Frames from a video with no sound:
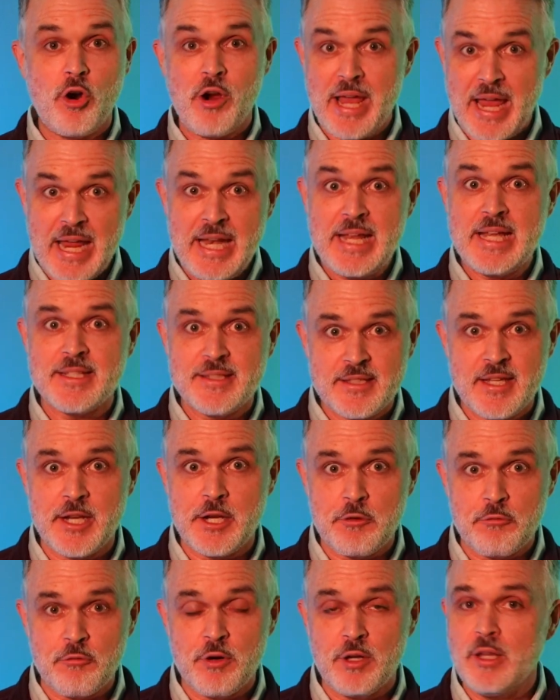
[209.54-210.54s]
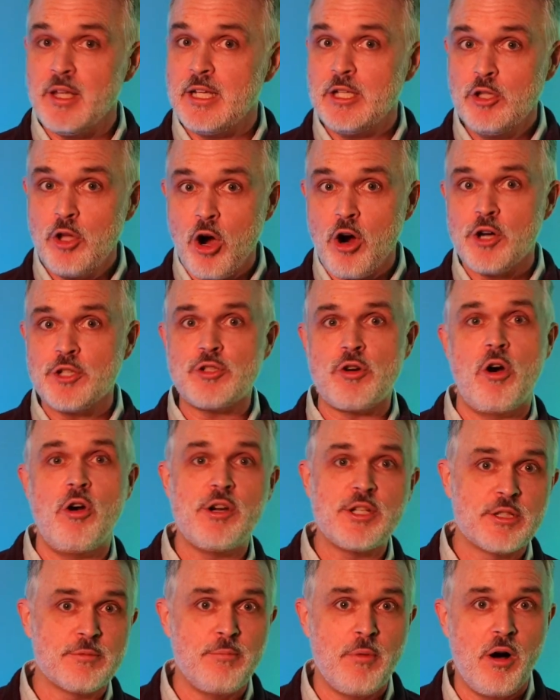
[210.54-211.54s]
or any city really, large or
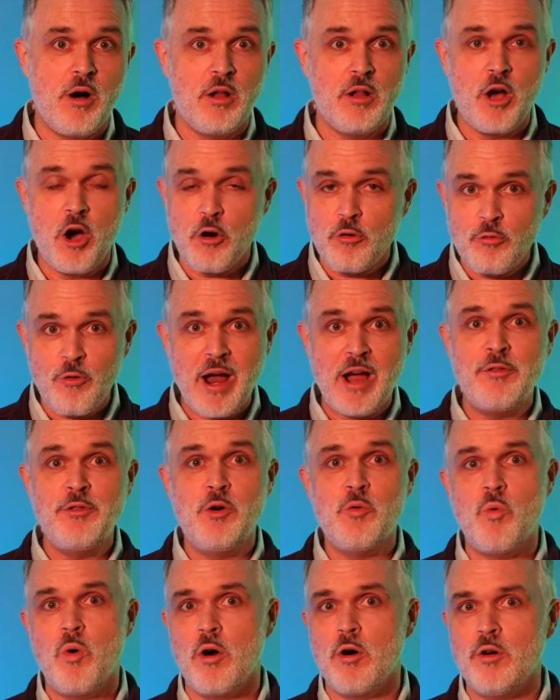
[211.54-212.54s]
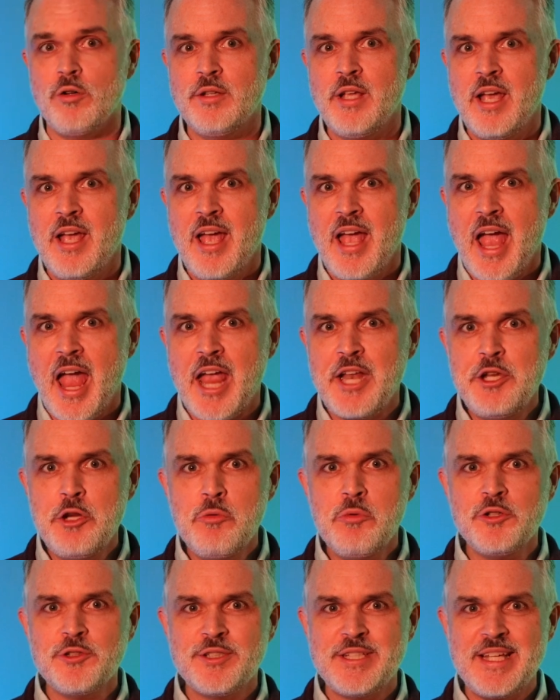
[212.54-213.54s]
small, around the world, and you
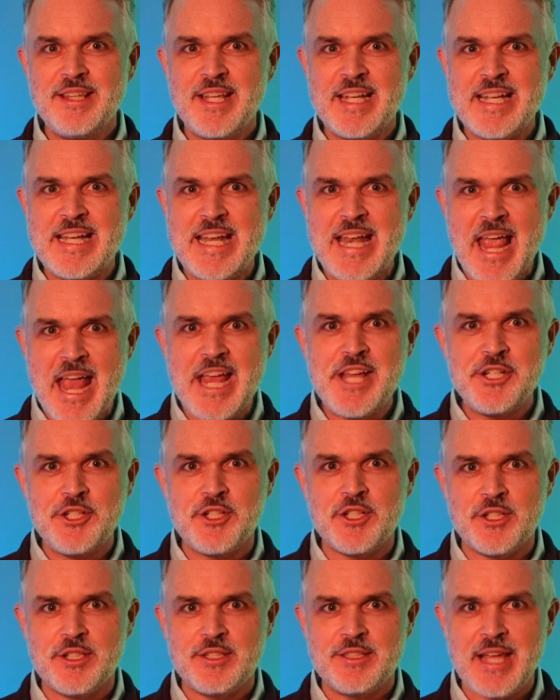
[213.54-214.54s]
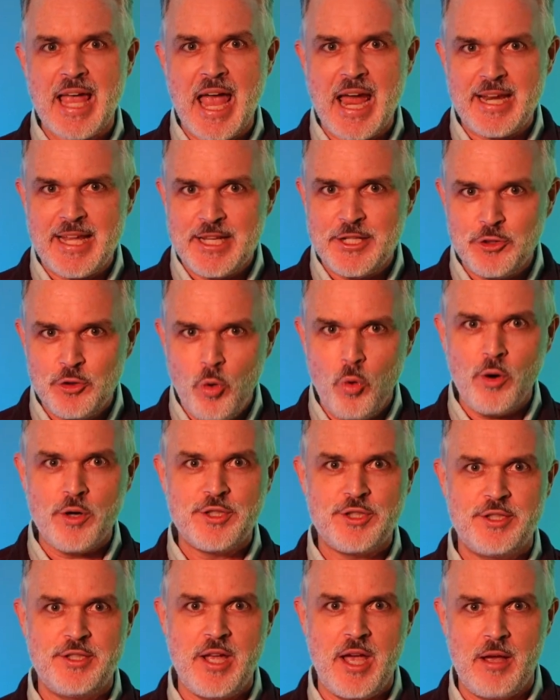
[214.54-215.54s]
will see the nations at a
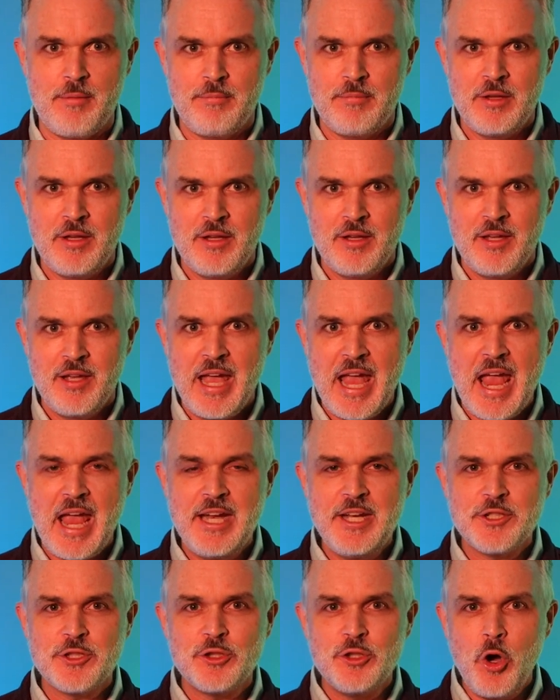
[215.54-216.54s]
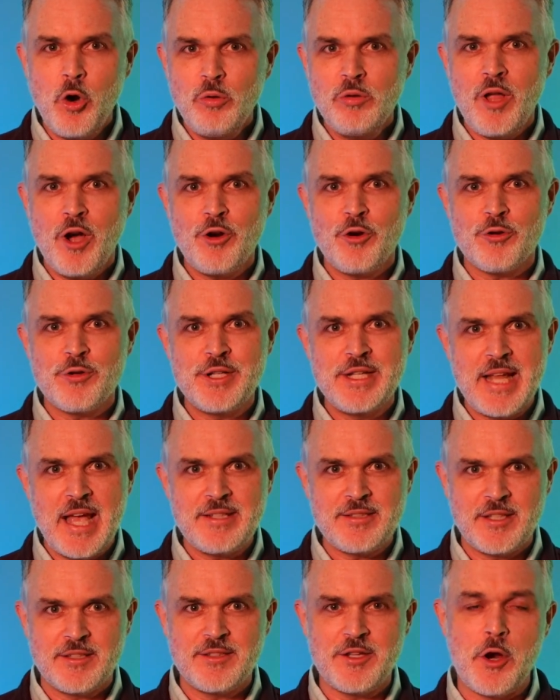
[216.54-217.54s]
doorstep. It is no longer
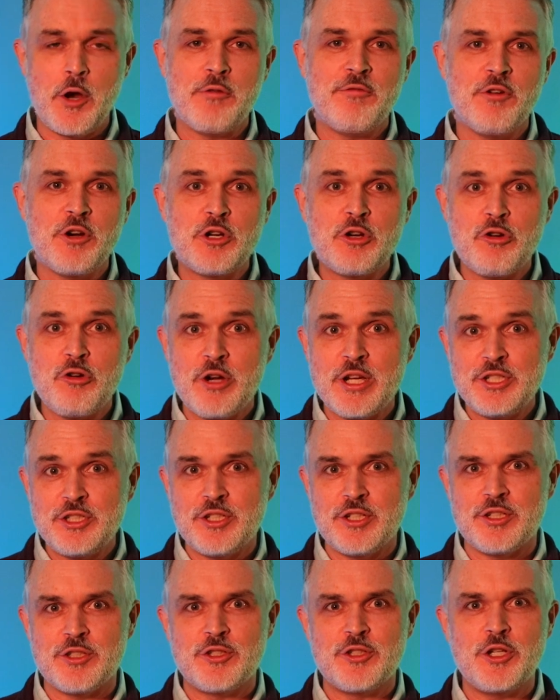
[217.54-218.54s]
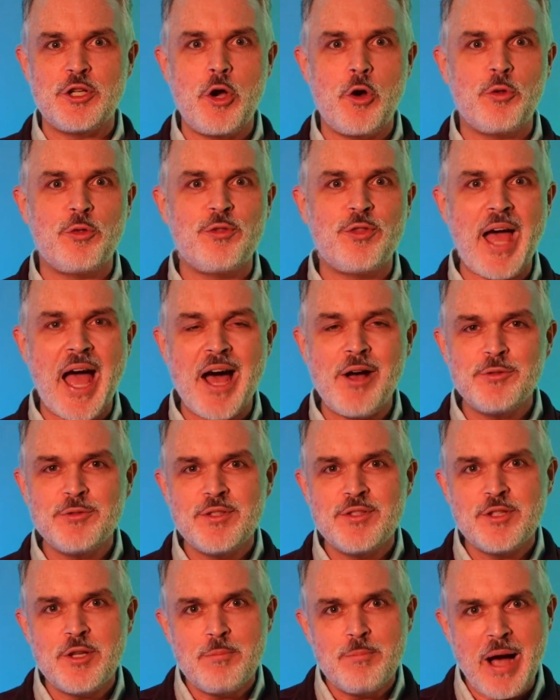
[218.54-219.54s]
necessary for Christians to go
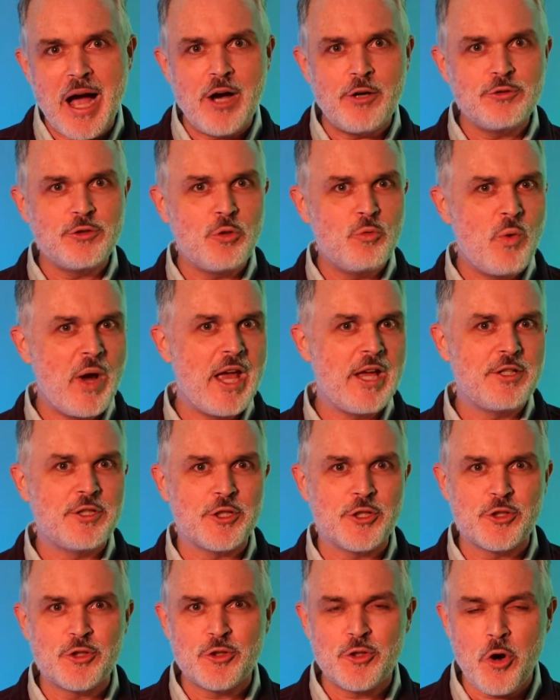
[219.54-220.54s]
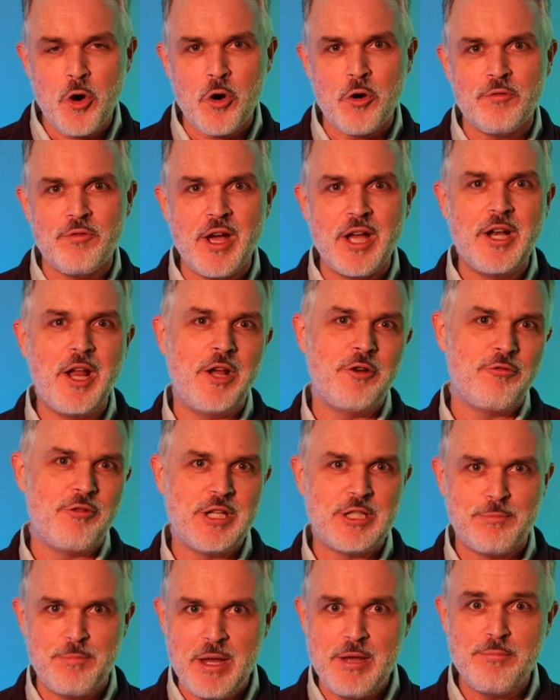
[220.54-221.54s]
thousands of miles away to serve an
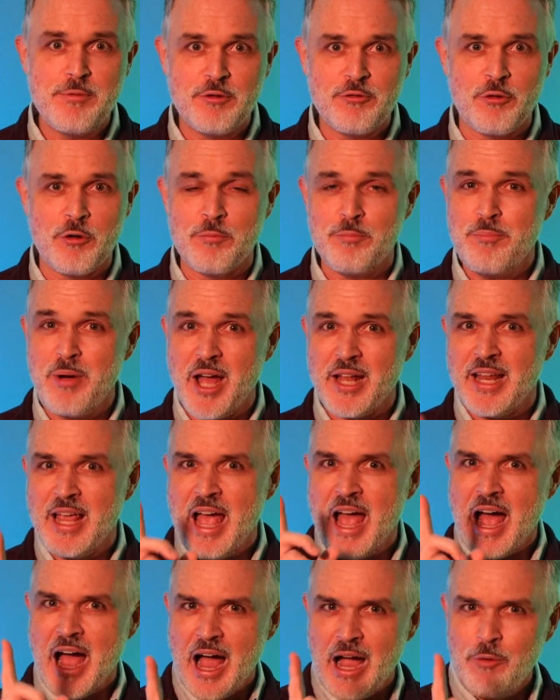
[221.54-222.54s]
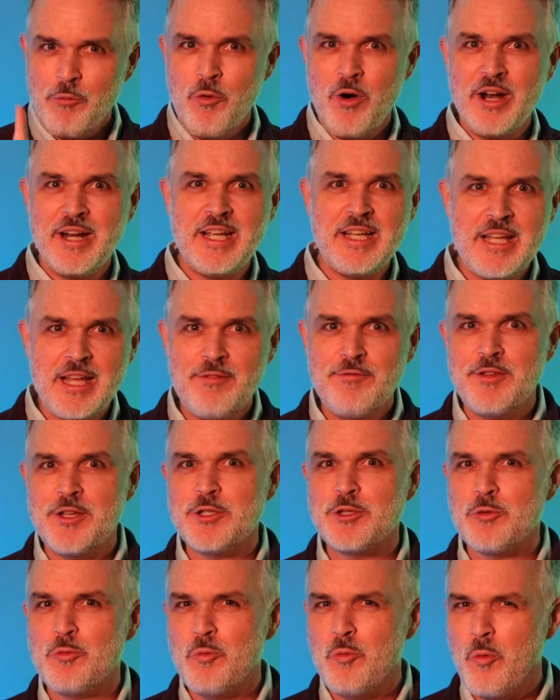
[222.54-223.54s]
unreached people group. But I want to give
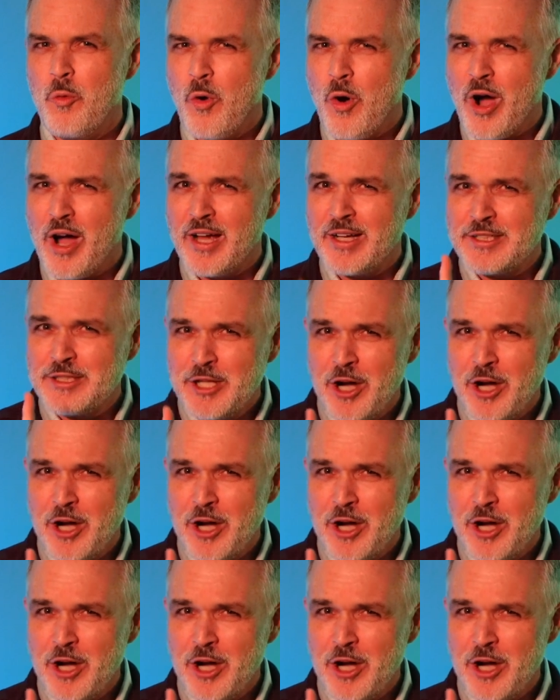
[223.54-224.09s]
this one